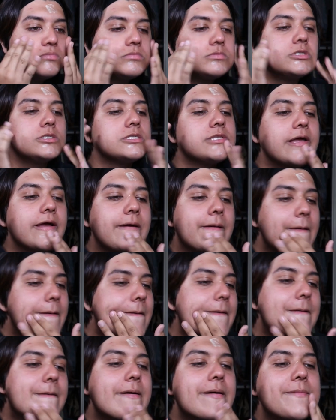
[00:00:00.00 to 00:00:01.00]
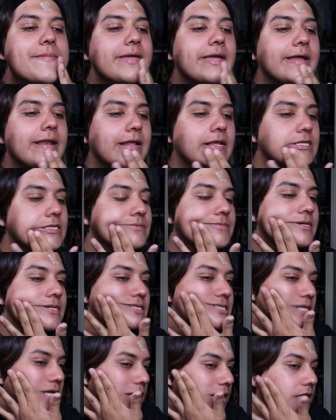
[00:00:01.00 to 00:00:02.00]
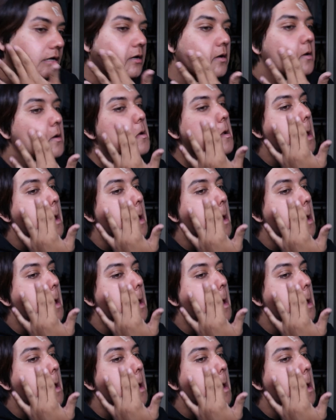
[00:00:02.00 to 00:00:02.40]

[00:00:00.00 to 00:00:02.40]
Just like rubbing it into my skin.